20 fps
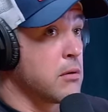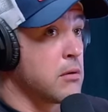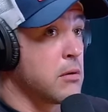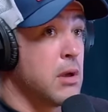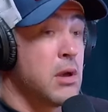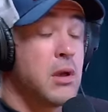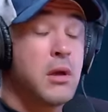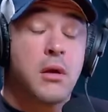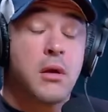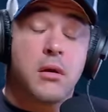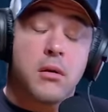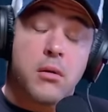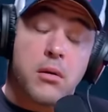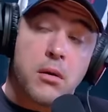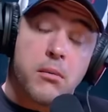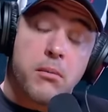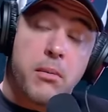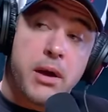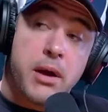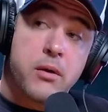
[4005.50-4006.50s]
And that's only
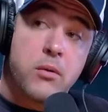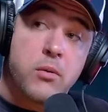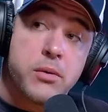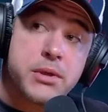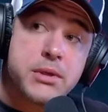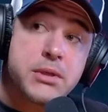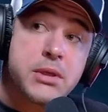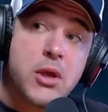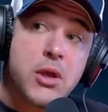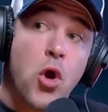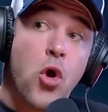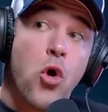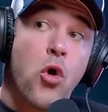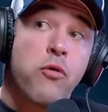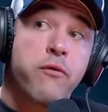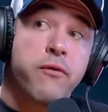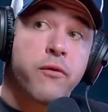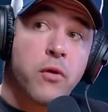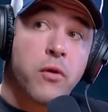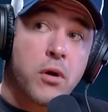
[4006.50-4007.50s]
for... Michael, what is the
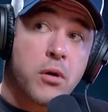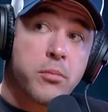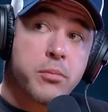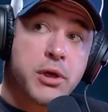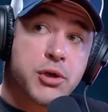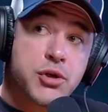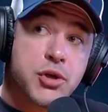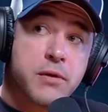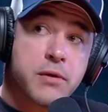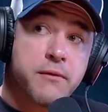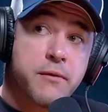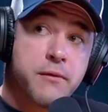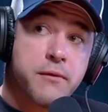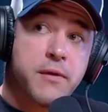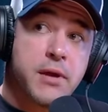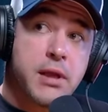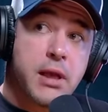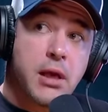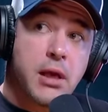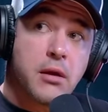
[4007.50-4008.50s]
overall budget of the
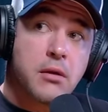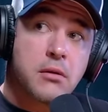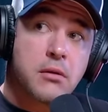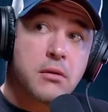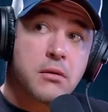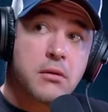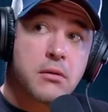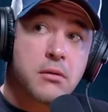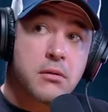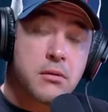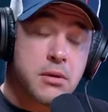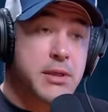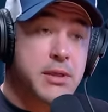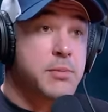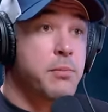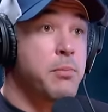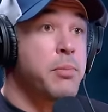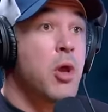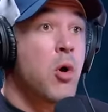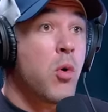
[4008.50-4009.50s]
VA? Let's
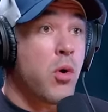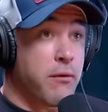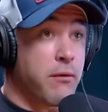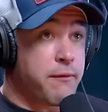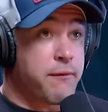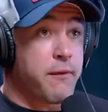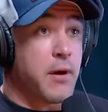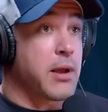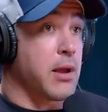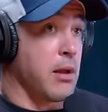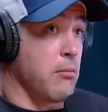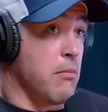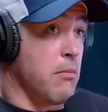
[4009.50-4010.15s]
blow our fucking